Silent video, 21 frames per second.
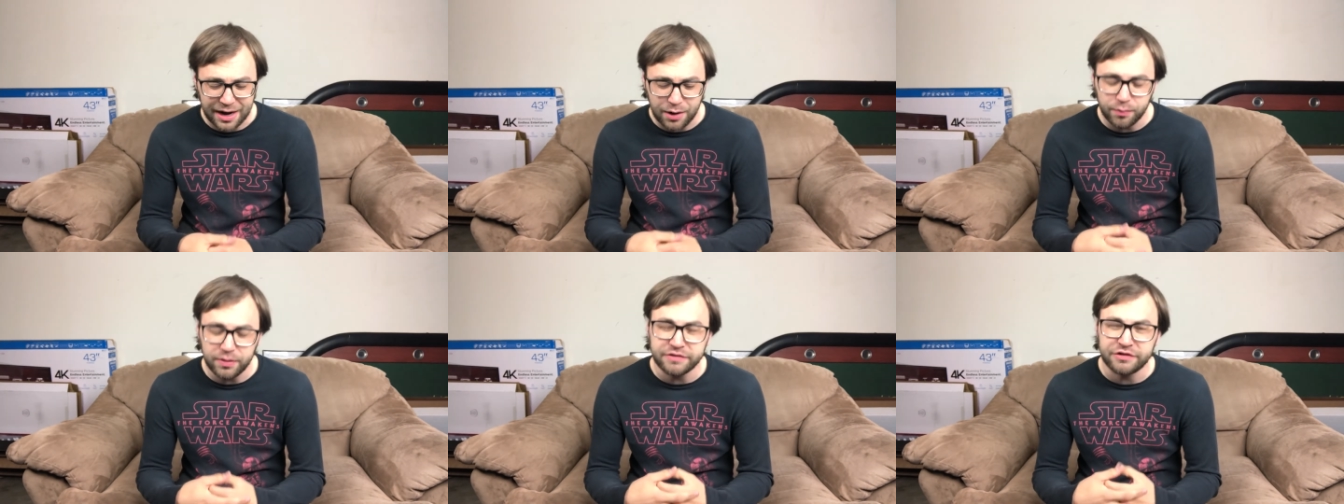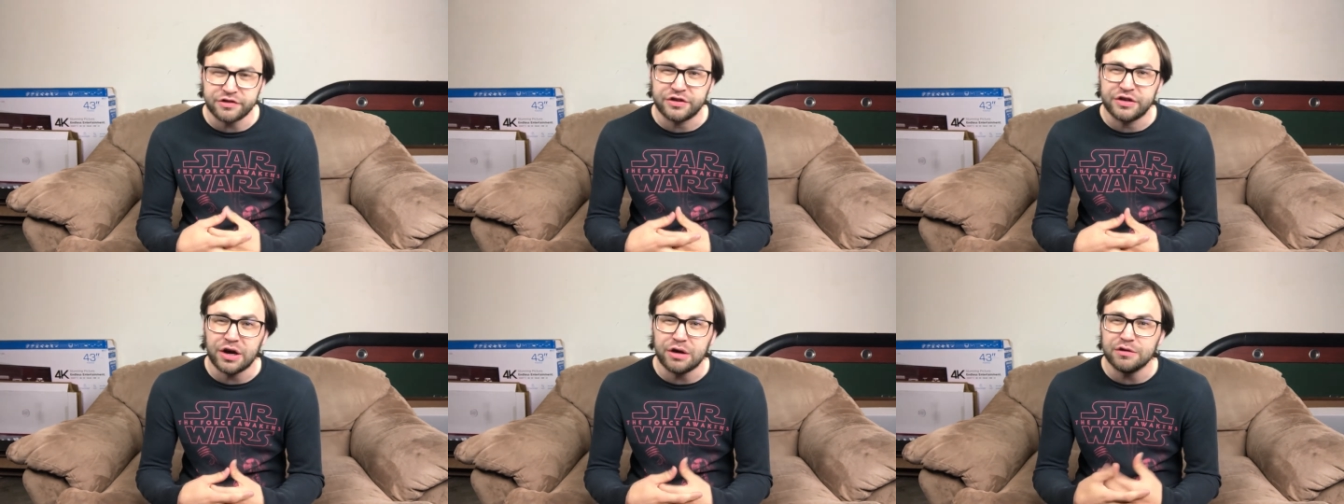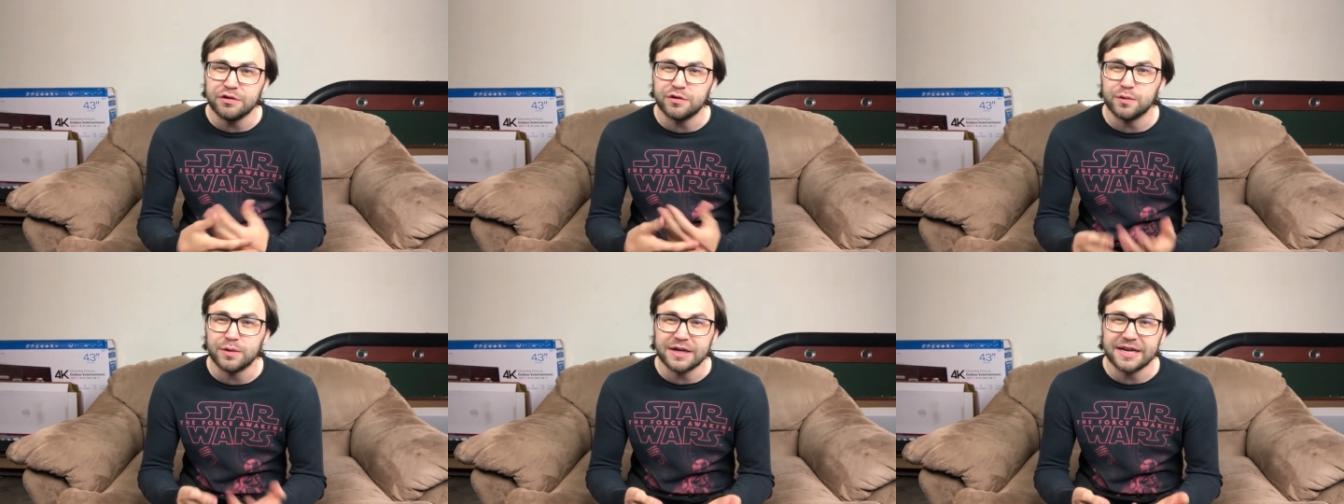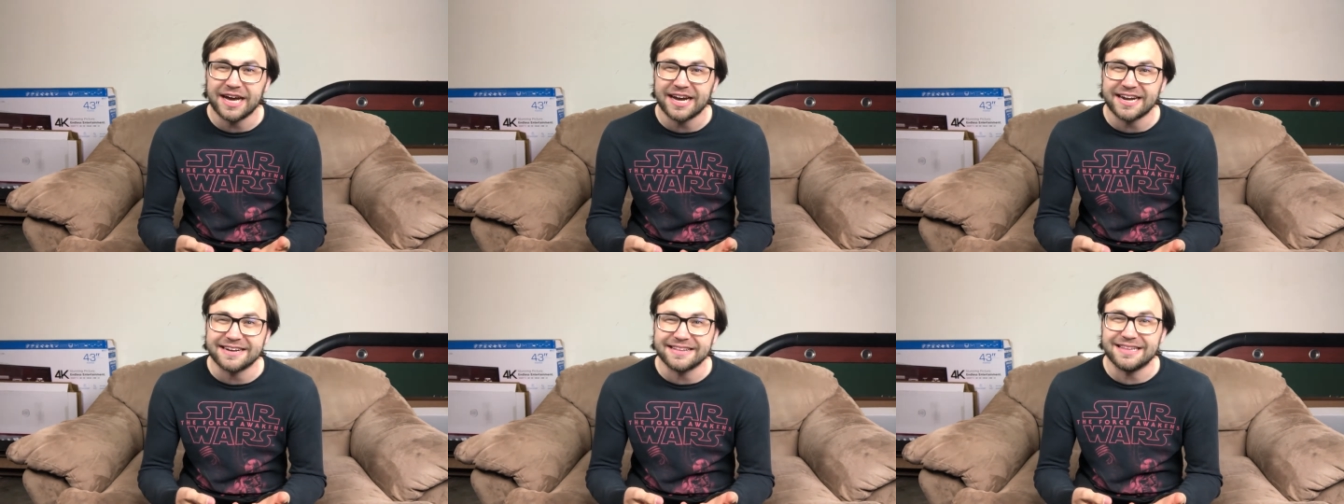I wish Ghost would
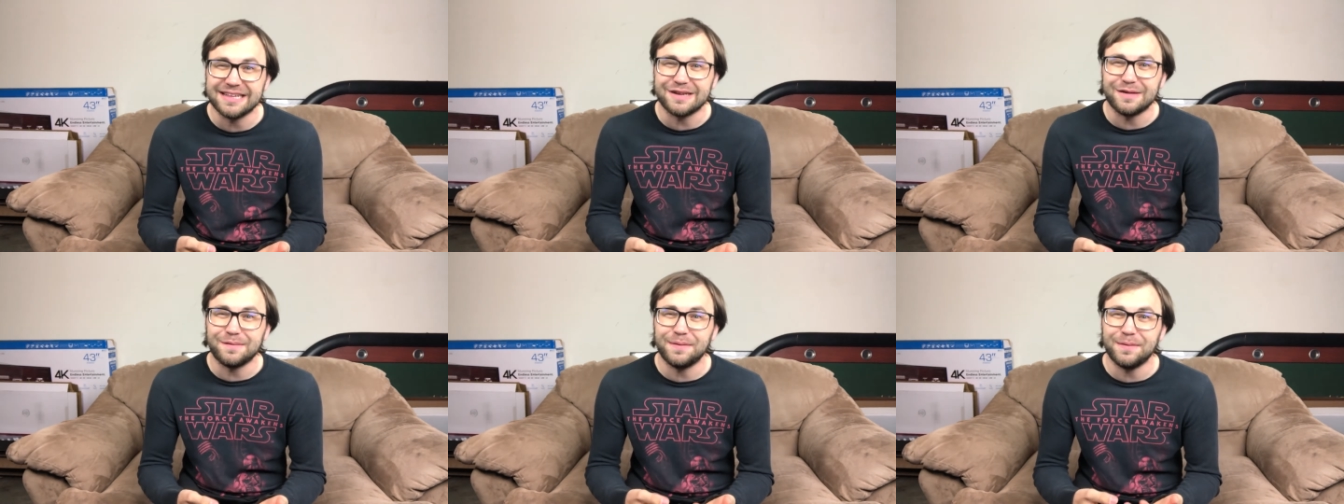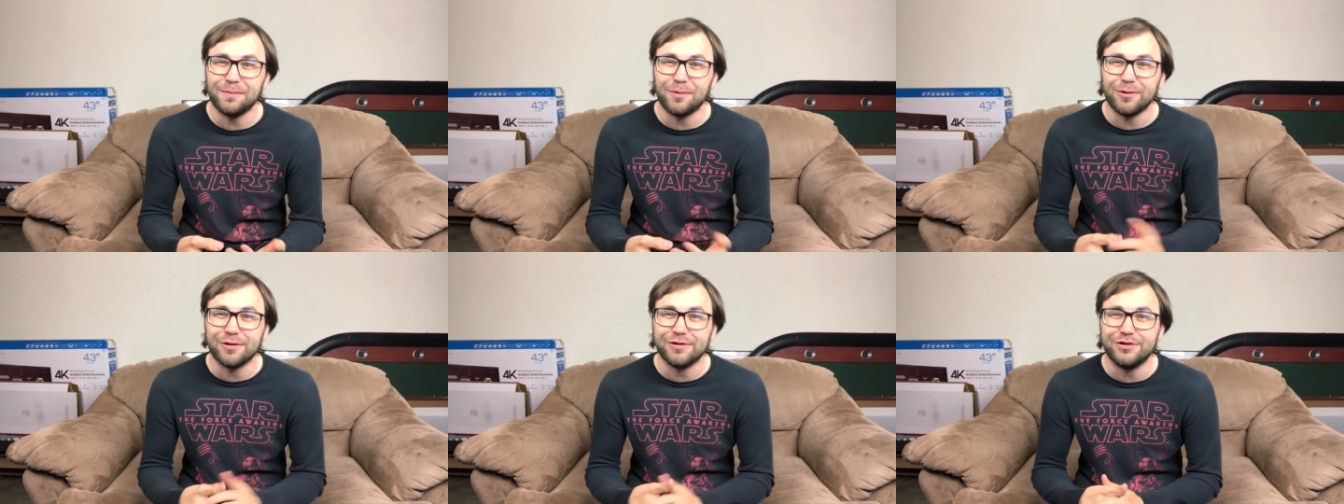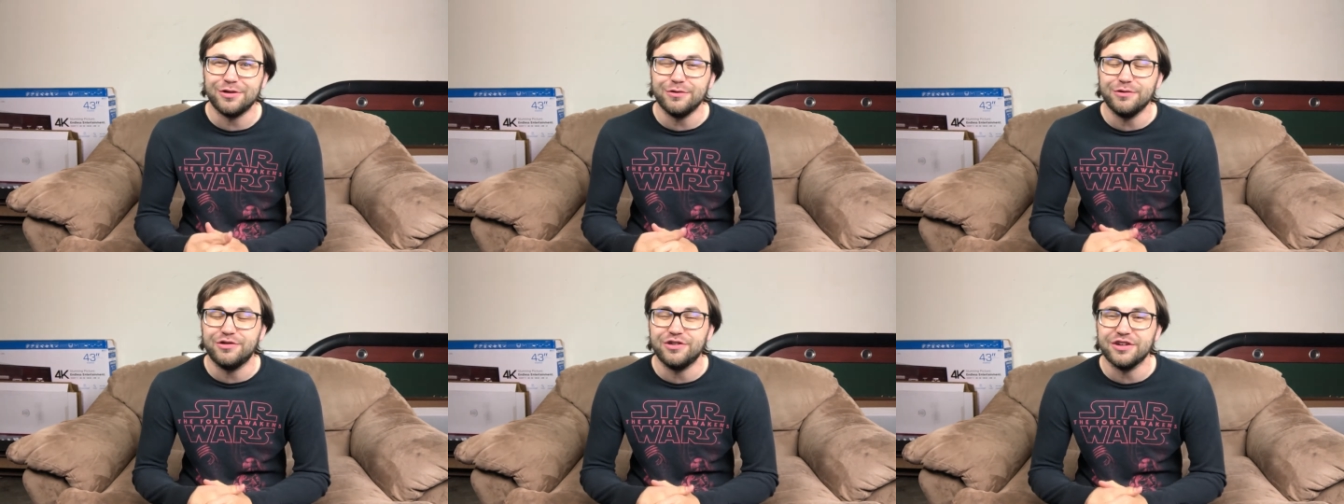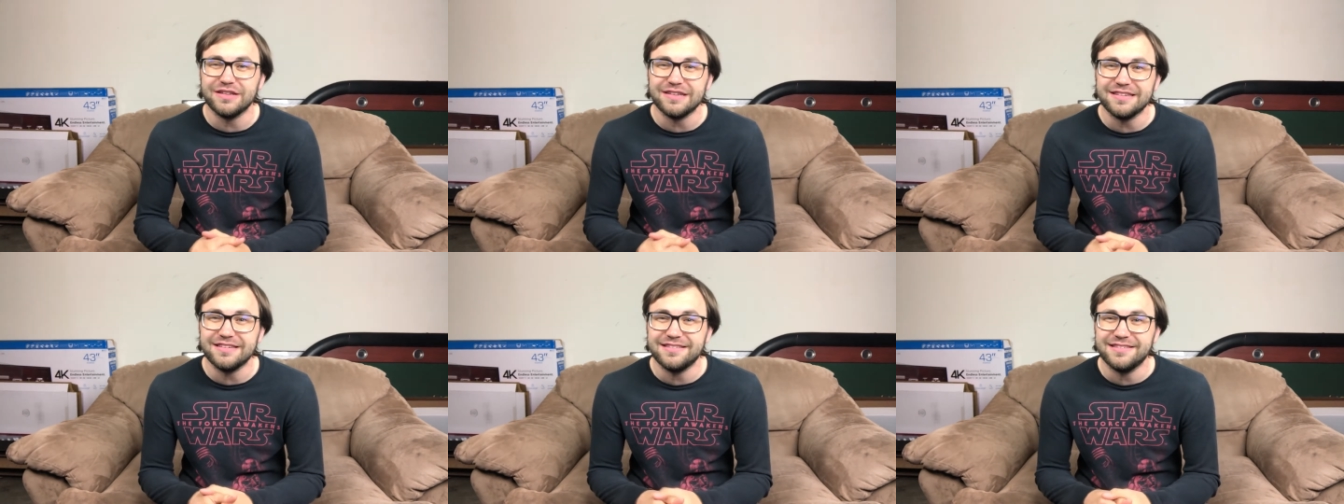have gotten a little bit more
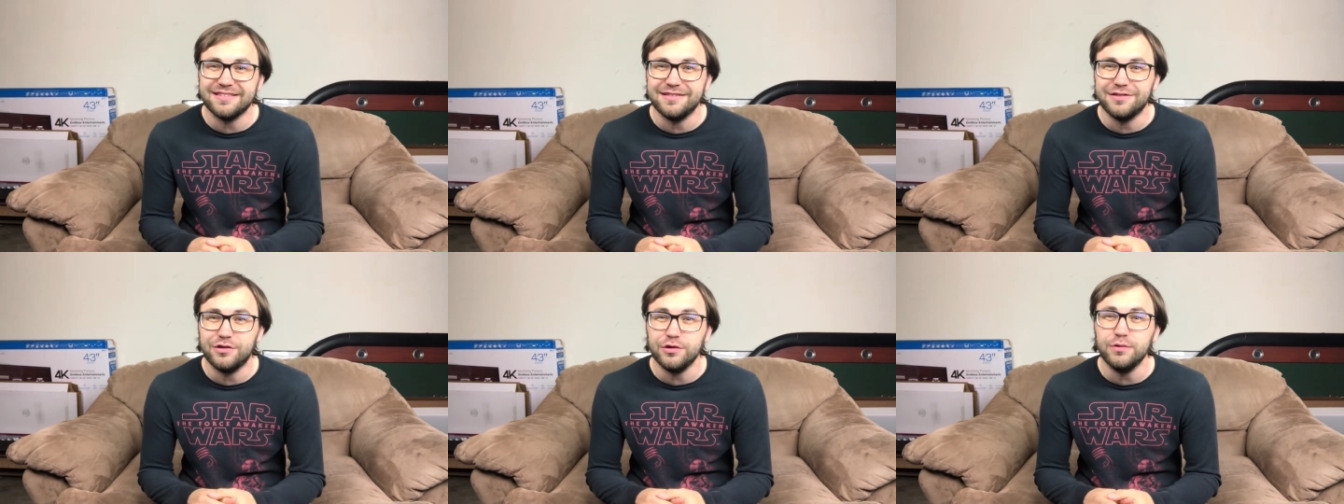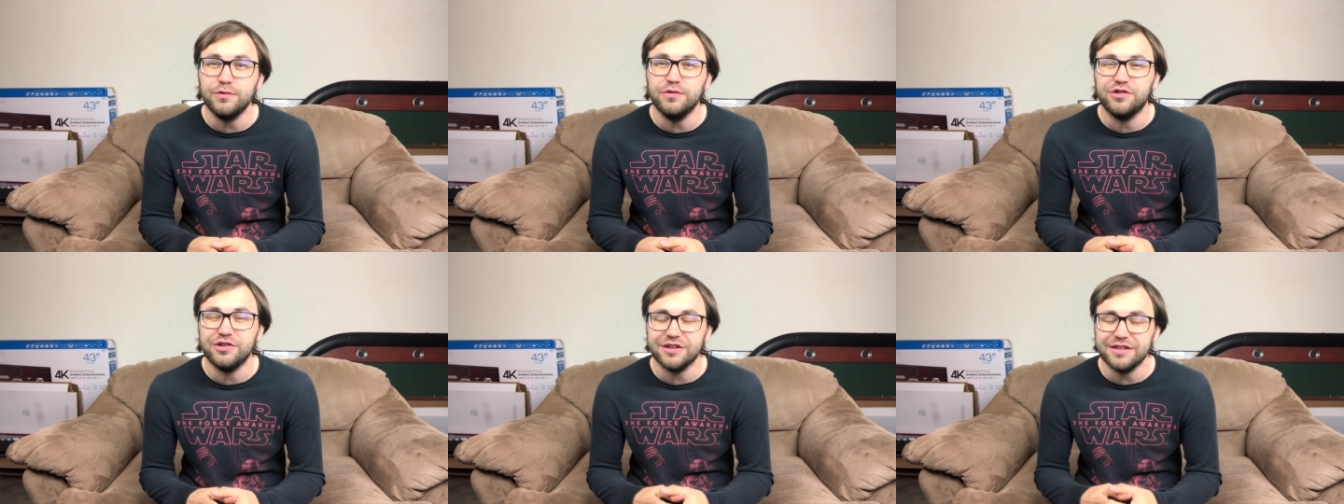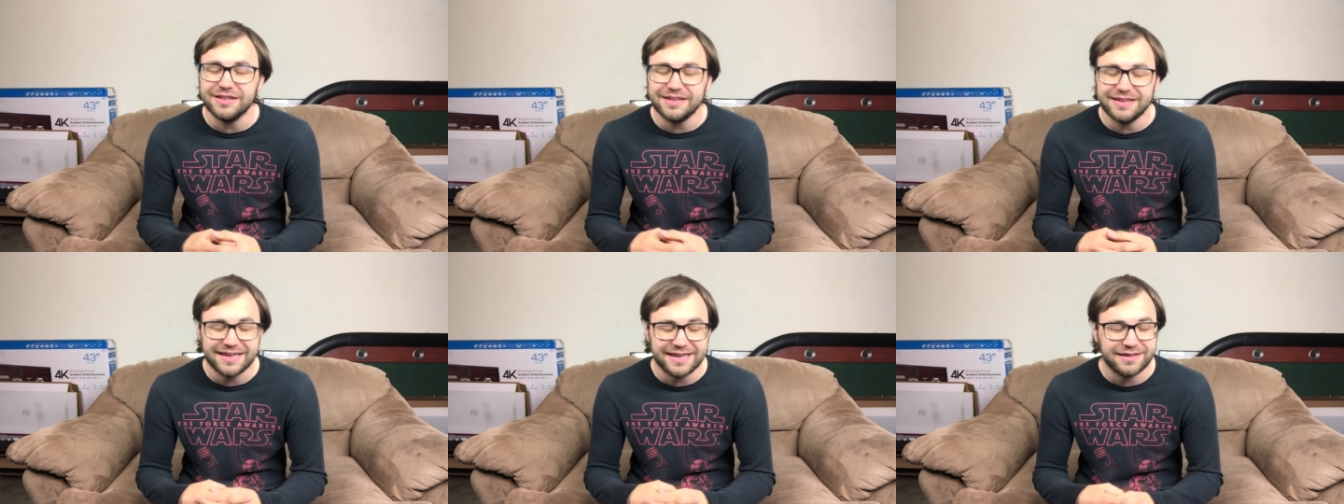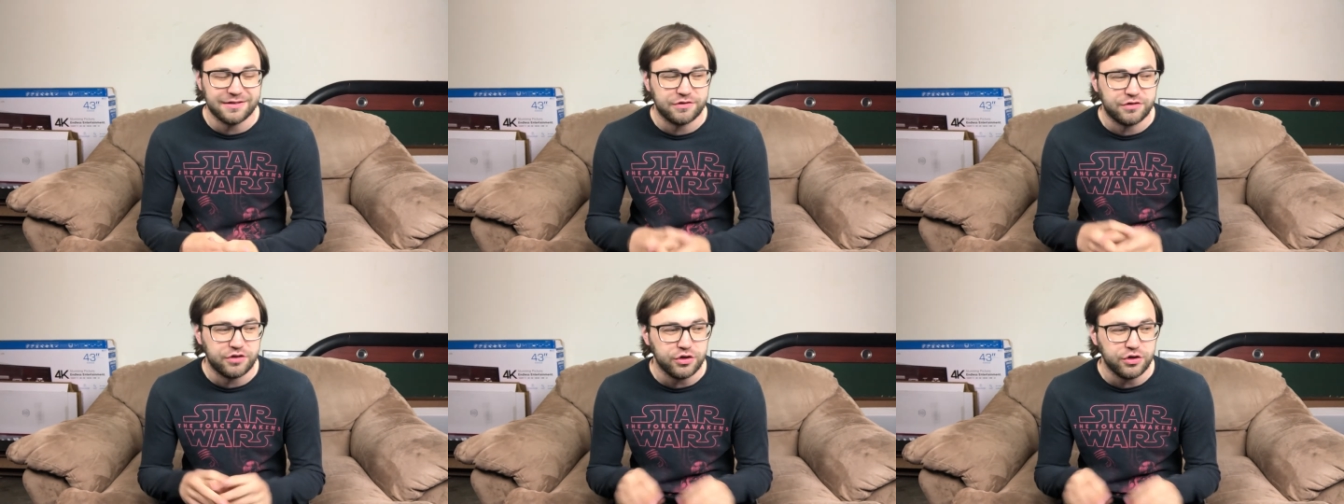his